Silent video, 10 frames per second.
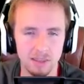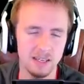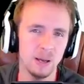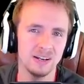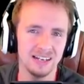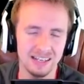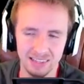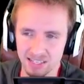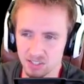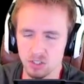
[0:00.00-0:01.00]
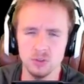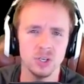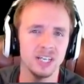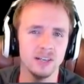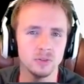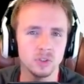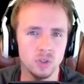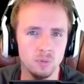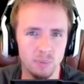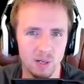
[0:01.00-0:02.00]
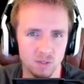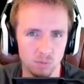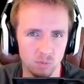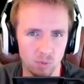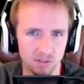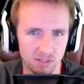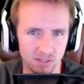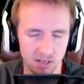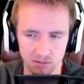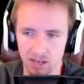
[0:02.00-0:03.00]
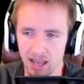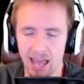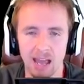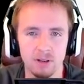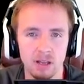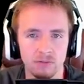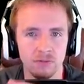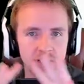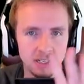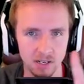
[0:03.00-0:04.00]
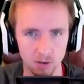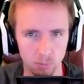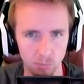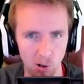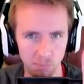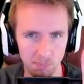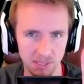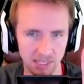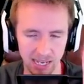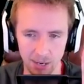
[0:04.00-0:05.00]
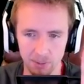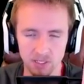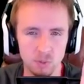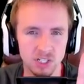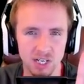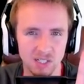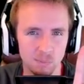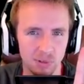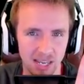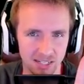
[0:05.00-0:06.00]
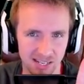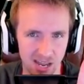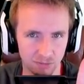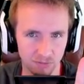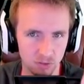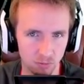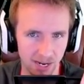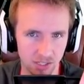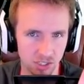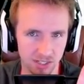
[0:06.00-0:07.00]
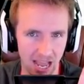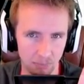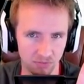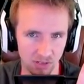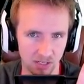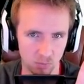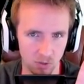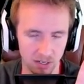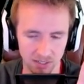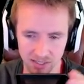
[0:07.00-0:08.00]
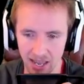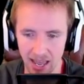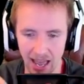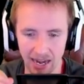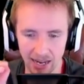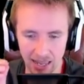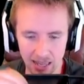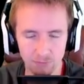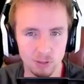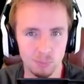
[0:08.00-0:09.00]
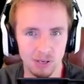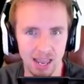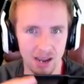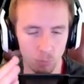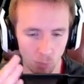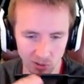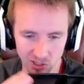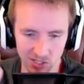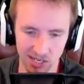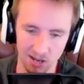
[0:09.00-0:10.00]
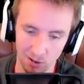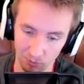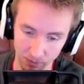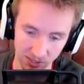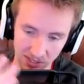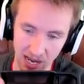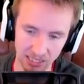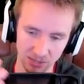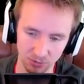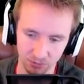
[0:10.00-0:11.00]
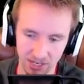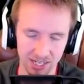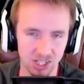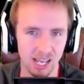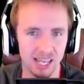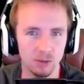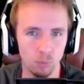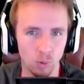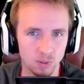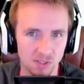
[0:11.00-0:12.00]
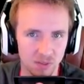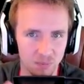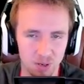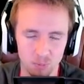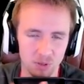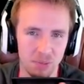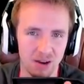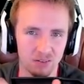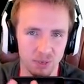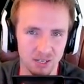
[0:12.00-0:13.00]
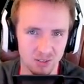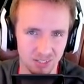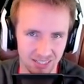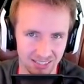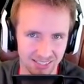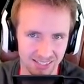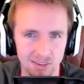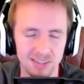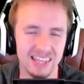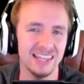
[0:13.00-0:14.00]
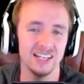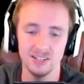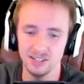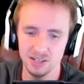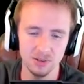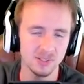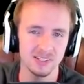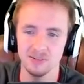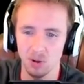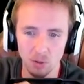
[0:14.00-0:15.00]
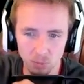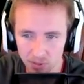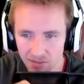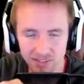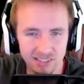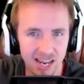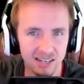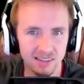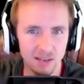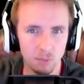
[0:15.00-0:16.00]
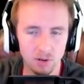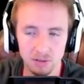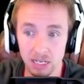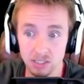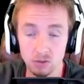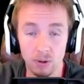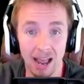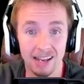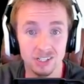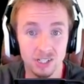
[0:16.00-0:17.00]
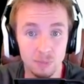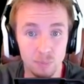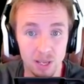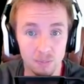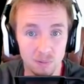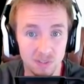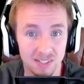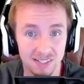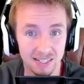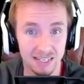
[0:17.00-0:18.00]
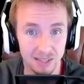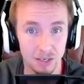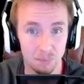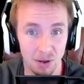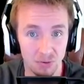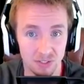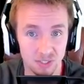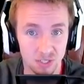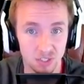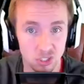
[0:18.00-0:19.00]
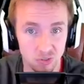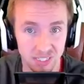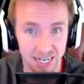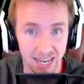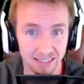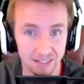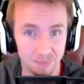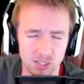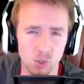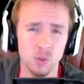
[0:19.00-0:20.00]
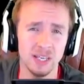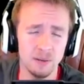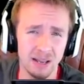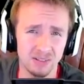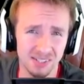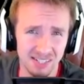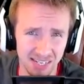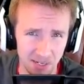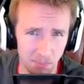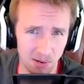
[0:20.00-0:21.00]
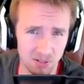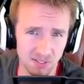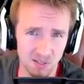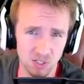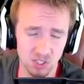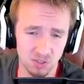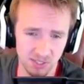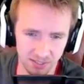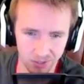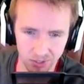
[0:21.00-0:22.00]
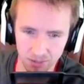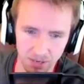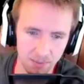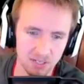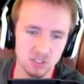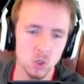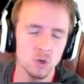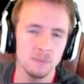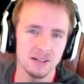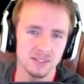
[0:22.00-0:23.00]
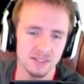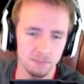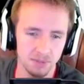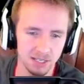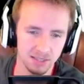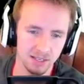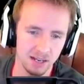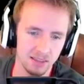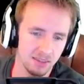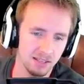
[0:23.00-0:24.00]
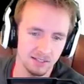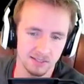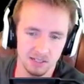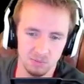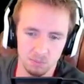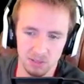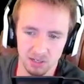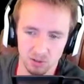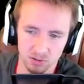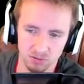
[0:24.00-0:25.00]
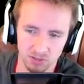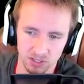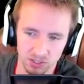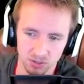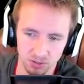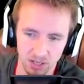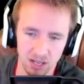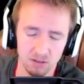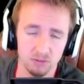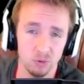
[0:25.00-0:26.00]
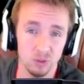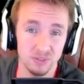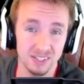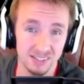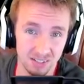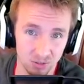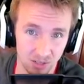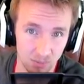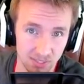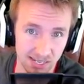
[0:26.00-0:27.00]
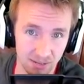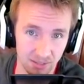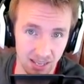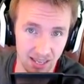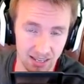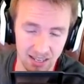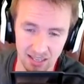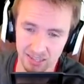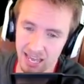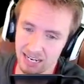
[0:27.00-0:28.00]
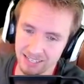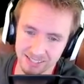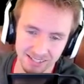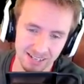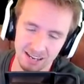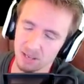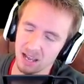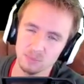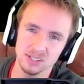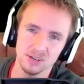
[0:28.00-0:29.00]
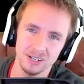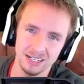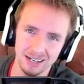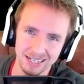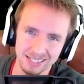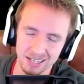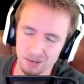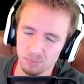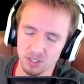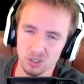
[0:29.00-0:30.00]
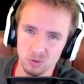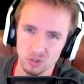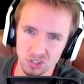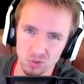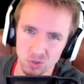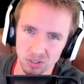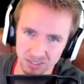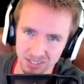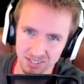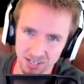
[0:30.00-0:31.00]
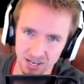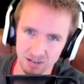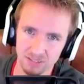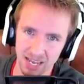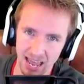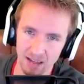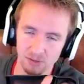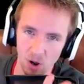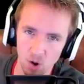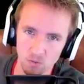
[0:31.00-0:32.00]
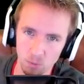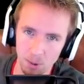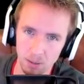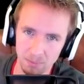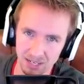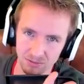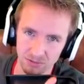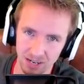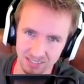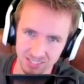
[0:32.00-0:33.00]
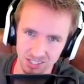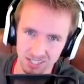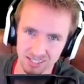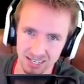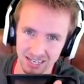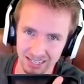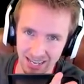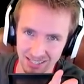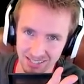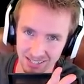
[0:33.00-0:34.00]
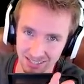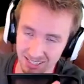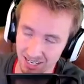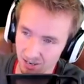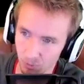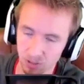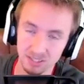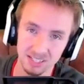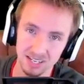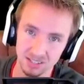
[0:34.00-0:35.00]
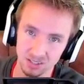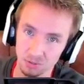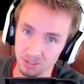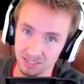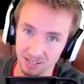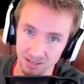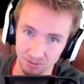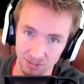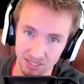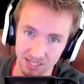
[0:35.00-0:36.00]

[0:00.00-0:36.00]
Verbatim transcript: Think about it like this you could kill two birds with one stone have a video pop up in the garage which explains how view range and camouflage works, and if the player watches it from start till finish, it awards them with a pair of binoculars that then they can use in, on whatever tank they want to actually be able to see the opponents that are shooting at them. Talking about seeing opponents that are shooting on them, I'm going to talk about something that I think is going to be a bit controversial for all of the SEAL clubbers out there, that is that uh, I'm sorry guys, but you do not deserve to have overwhelming advantages against tier 1, tier 2 and tier 3